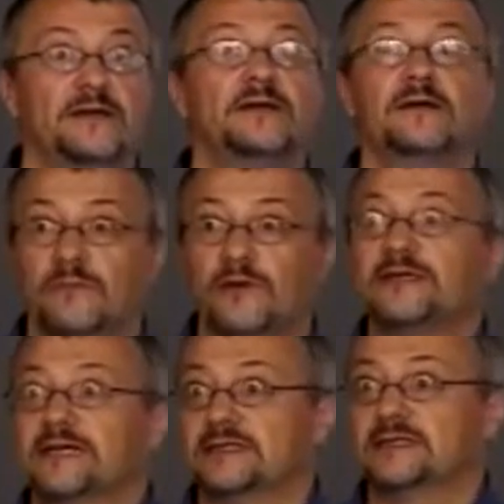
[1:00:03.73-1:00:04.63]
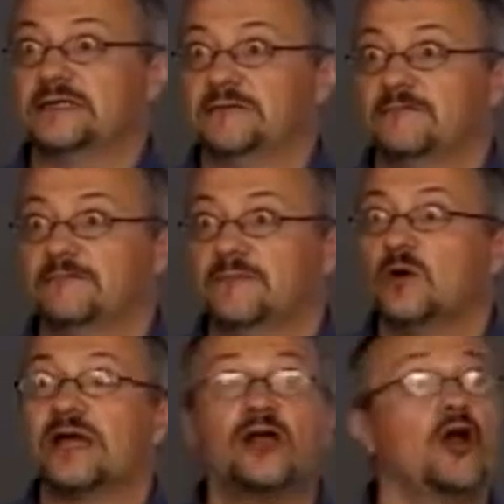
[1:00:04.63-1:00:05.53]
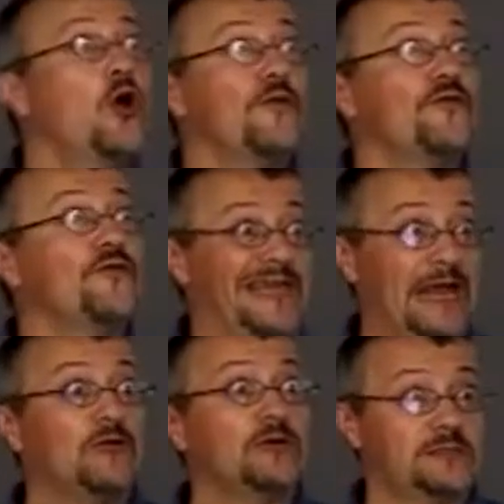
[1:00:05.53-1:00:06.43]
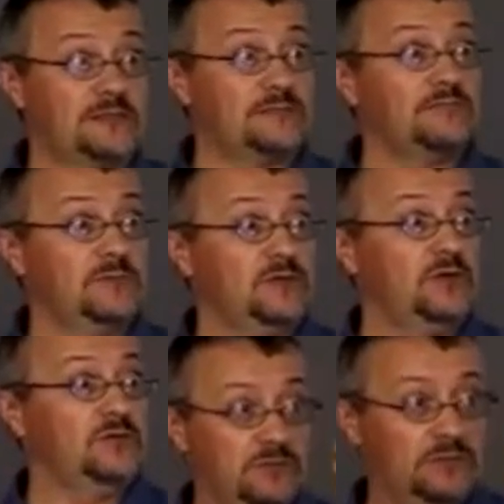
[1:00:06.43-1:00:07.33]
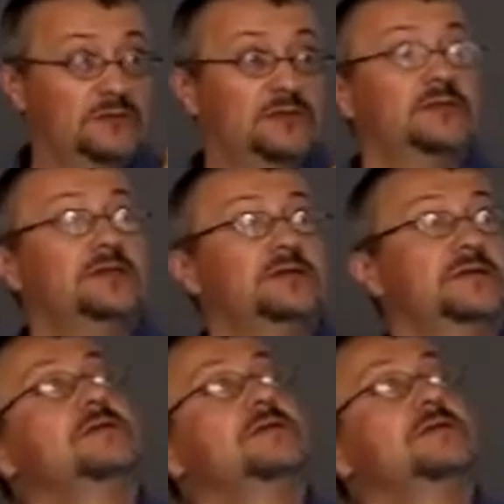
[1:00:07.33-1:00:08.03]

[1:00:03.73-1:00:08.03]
by density, okay? Or if carrots, you know, the, the, the,